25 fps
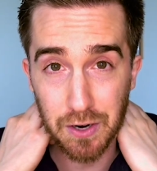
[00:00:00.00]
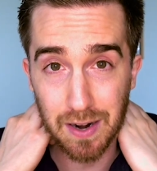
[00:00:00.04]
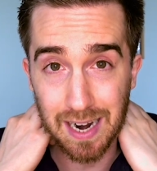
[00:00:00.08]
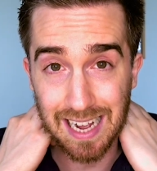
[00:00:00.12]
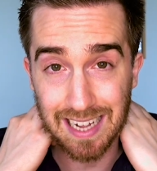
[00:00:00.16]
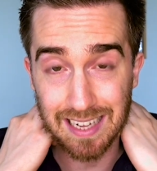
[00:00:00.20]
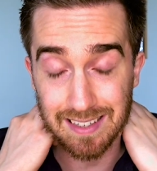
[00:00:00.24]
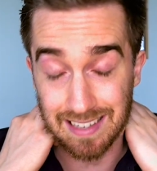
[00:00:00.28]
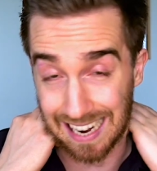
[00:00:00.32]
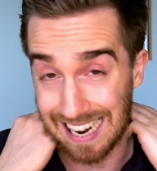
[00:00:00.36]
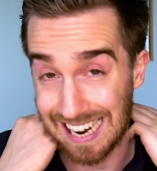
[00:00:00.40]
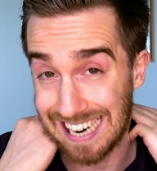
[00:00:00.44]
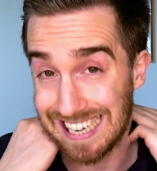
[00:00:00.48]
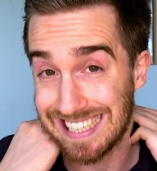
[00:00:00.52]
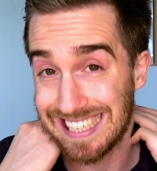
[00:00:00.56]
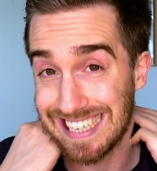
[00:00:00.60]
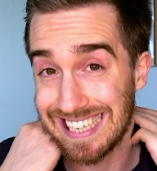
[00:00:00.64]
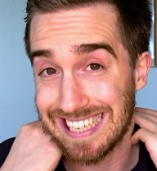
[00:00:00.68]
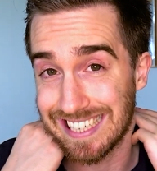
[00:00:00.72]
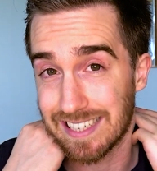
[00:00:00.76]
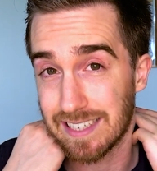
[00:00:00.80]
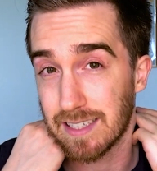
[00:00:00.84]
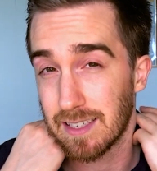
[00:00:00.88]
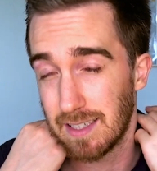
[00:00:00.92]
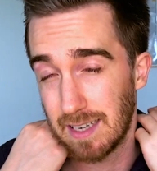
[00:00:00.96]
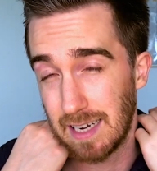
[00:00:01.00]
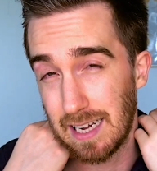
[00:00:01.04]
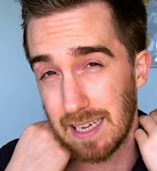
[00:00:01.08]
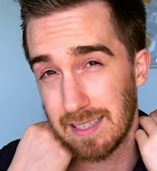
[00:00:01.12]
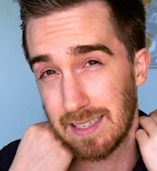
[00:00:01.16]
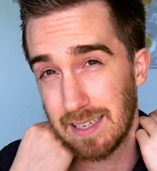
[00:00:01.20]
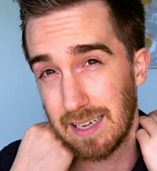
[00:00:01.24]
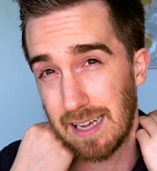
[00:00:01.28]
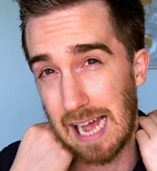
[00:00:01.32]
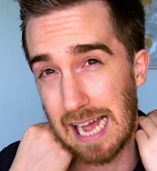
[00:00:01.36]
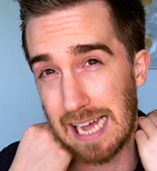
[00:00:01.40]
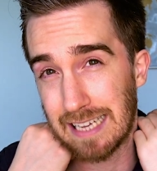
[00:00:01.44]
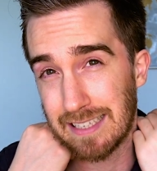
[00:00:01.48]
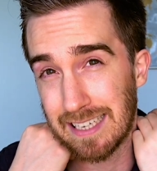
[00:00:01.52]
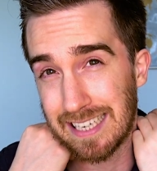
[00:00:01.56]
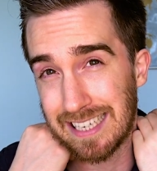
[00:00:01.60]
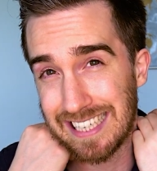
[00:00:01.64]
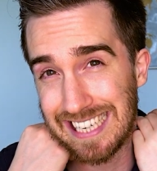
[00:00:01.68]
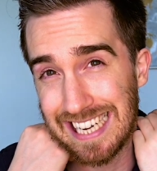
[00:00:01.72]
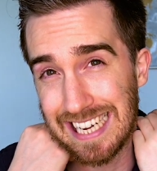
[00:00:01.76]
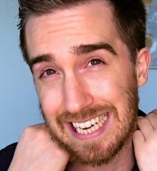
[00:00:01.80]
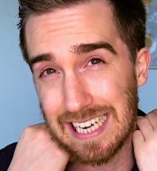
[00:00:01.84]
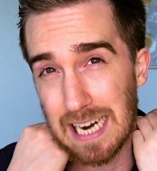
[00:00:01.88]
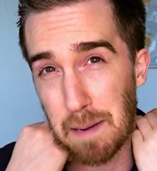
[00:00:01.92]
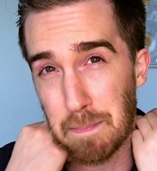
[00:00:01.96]
your hand? I did. As a
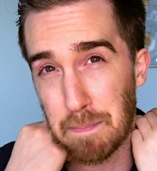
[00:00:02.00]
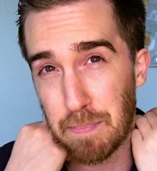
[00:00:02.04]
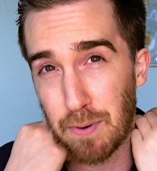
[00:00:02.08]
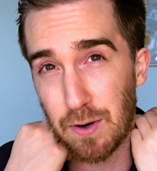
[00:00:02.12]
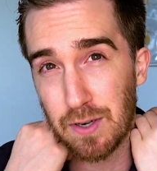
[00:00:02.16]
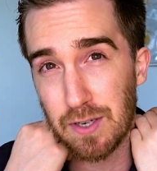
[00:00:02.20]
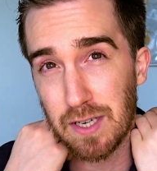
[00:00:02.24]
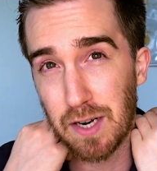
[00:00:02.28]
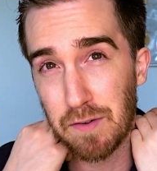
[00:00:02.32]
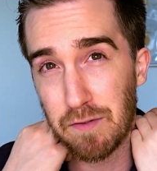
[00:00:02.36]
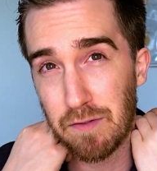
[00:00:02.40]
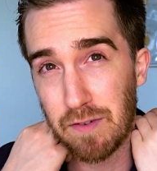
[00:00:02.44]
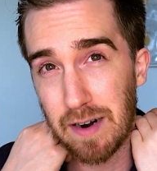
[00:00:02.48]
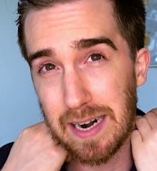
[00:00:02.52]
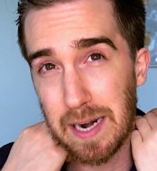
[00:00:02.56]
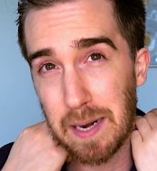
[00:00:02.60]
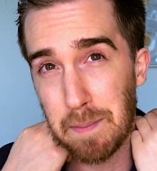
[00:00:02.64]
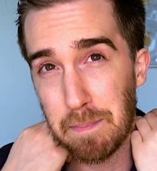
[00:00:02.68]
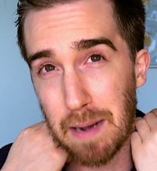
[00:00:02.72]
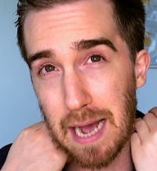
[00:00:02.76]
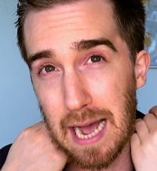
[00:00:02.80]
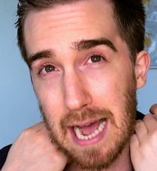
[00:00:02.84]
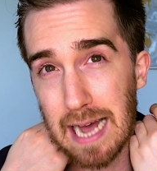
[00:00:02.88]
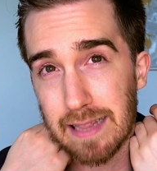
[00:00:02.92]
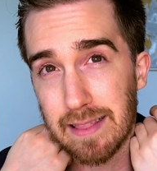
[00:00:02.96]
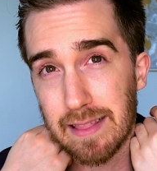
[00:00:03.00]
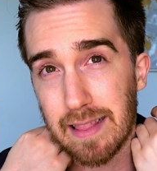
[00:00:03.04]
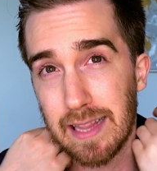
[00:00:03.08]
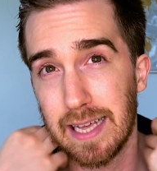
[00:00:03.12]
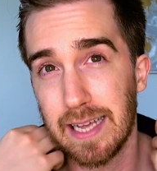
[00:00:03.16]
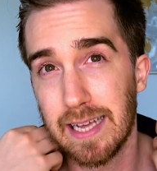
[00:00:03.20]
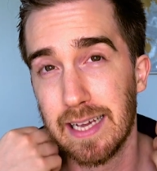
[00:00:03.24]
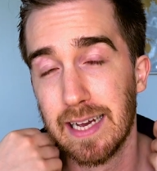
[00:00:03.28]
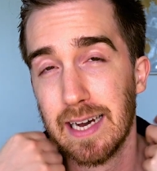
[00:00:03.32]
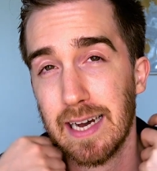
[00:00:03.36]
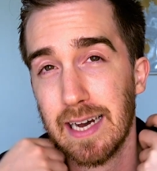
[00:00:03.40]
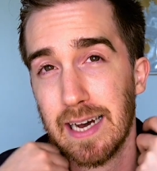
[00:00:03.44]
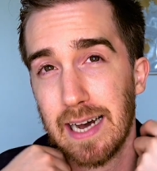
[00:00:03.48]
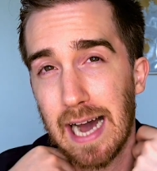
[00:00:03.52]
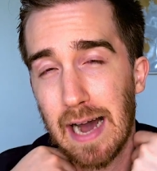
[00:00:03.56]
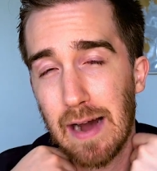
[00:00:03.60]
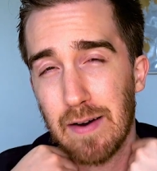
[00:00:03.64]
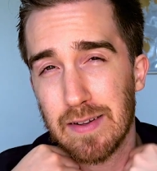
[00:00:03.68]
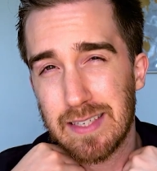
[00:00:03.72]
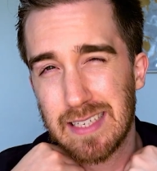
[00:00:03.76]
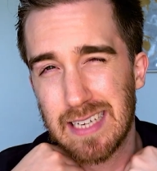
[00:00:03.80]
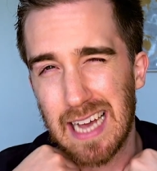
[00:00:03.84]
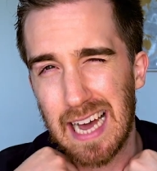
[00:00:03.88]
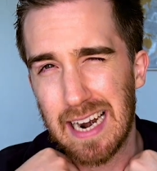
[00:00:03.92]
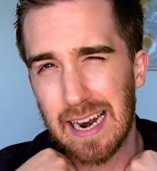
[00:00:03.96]
kid, I burned it very badly. I
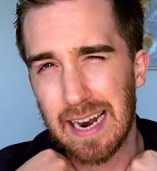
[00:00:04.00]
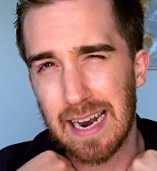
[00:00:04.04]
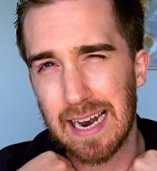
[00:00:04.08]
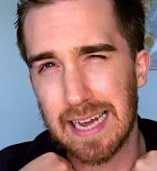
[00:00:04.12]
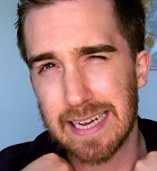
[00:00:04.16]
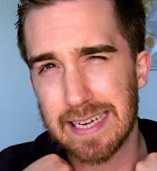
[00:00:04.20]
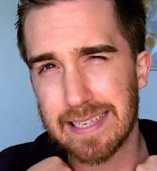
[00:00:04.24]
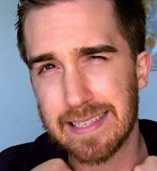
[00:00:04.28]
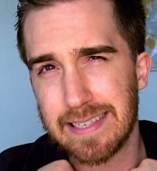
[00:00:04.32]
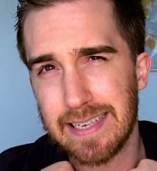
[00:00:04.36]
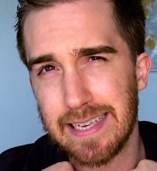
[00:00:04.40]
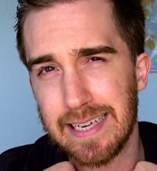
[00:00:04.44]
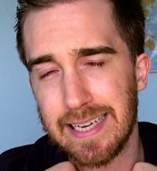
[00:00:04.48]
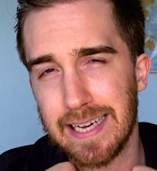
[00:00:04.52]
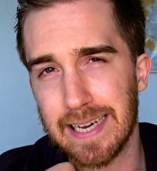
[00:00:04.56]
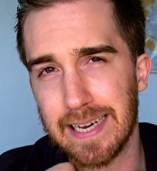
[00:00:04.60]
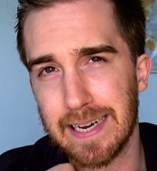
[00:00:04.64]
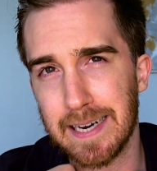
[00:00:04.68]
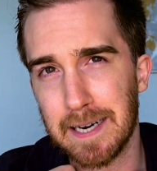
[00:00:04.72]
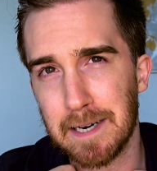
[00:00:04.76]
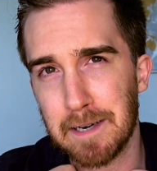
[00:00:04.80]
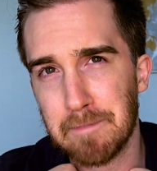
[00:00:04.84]
was kind of like the,